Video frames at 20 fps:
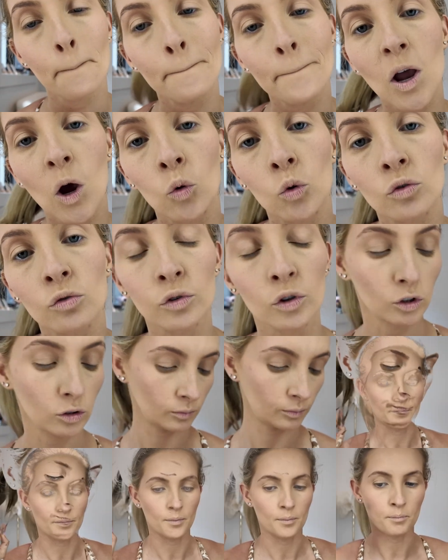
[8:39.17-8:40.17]

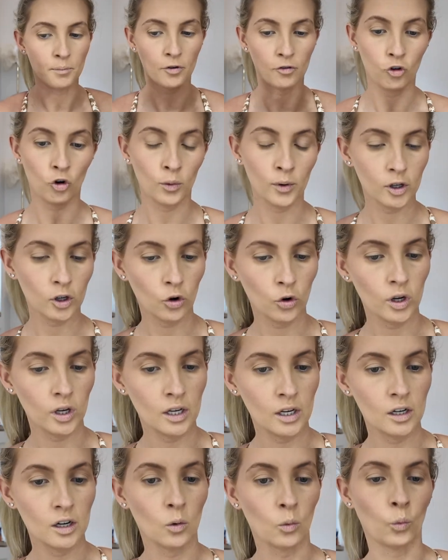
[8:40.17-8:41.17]
Beautiful. Before we go
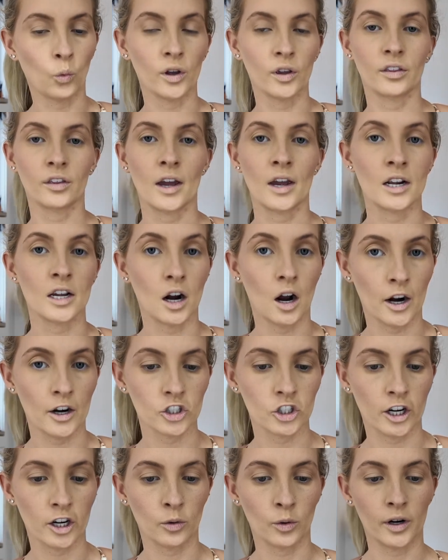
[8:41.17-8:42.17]
in with any
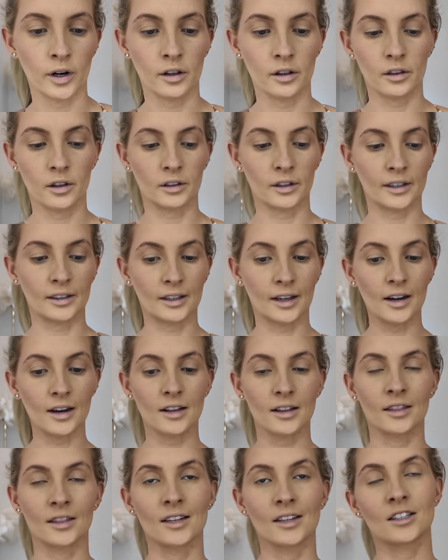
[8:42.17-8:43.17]
eyeshadow or anything like
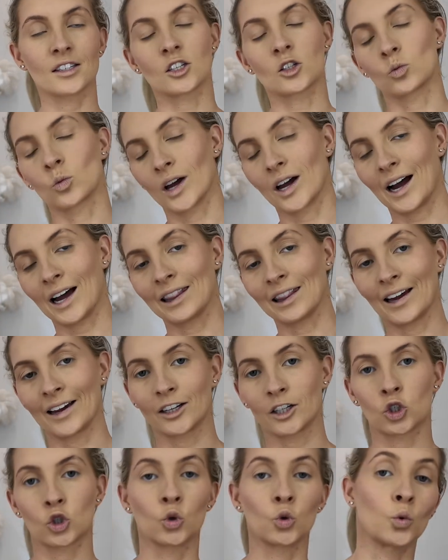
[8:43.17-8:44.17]
that, this is where I
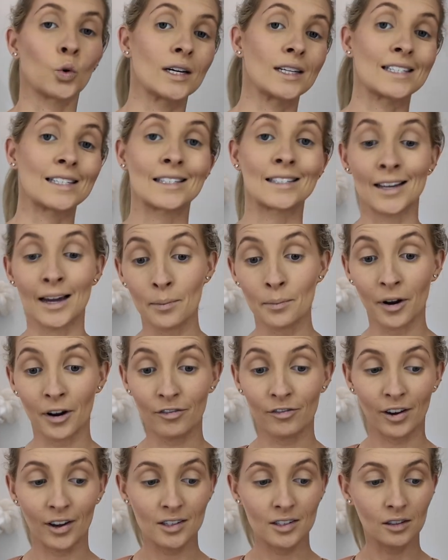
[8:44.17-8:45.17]
like to set my
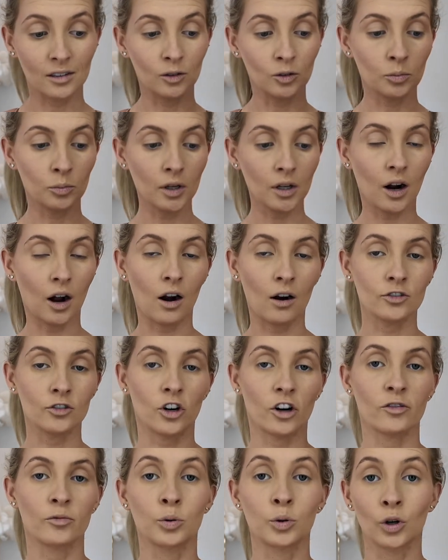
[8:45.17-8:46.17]
face a little bit
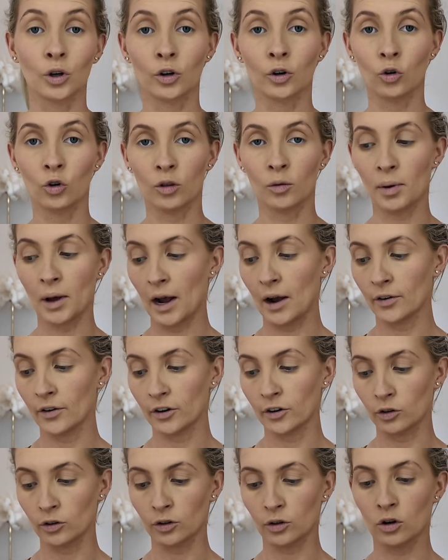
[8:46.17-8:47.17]
after I've put on all the powder
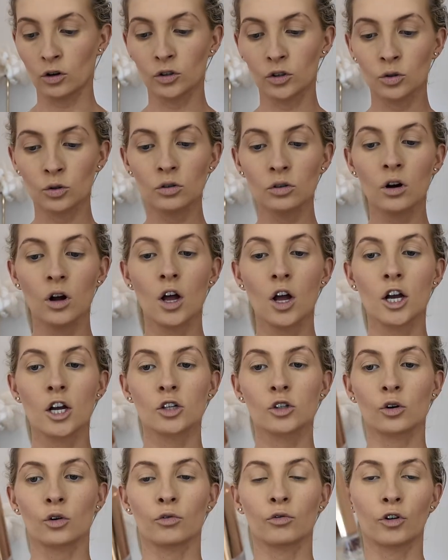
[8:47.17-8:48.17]
and all the contour.
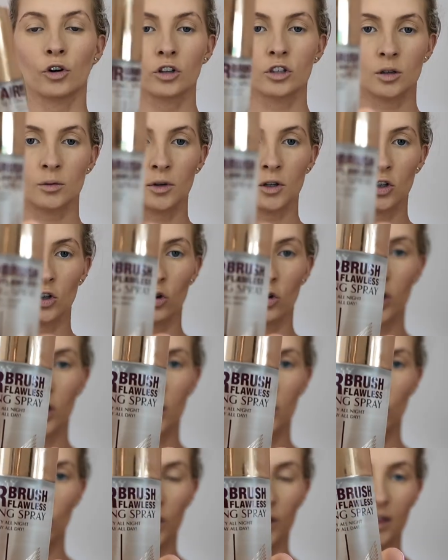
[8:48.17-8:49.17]
So first I'm going to go
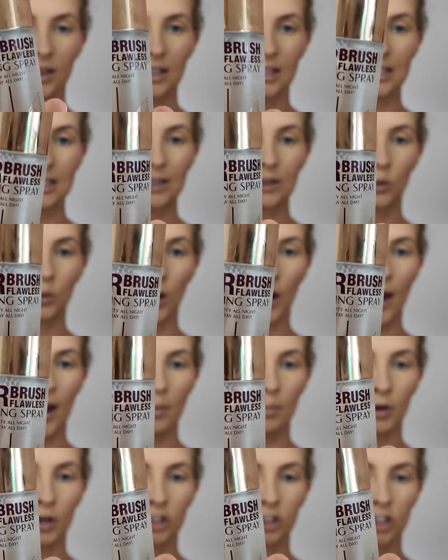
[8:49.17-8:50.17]
in with this little
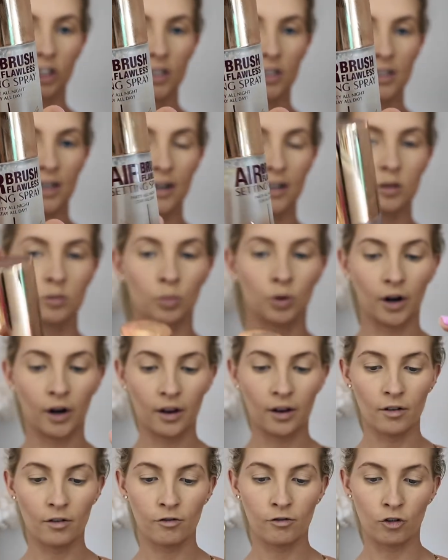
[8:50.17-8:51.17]
airbrush setting
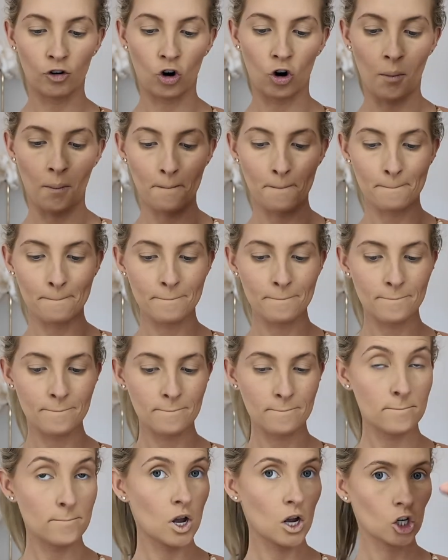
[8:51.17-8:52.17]
spray from
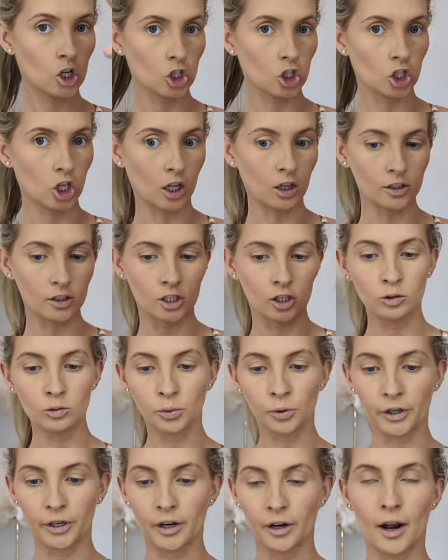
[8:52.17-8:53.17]
Charlotte
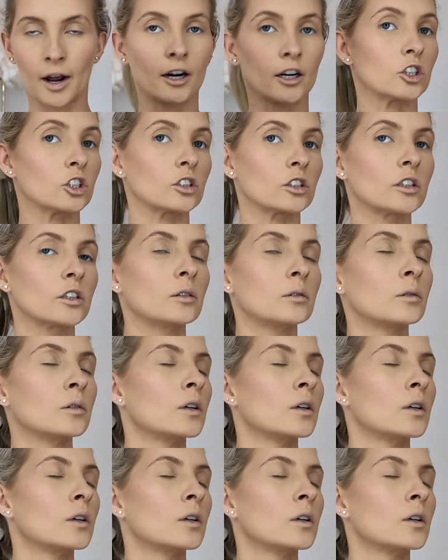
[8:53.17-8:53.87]
Tilbury, actually.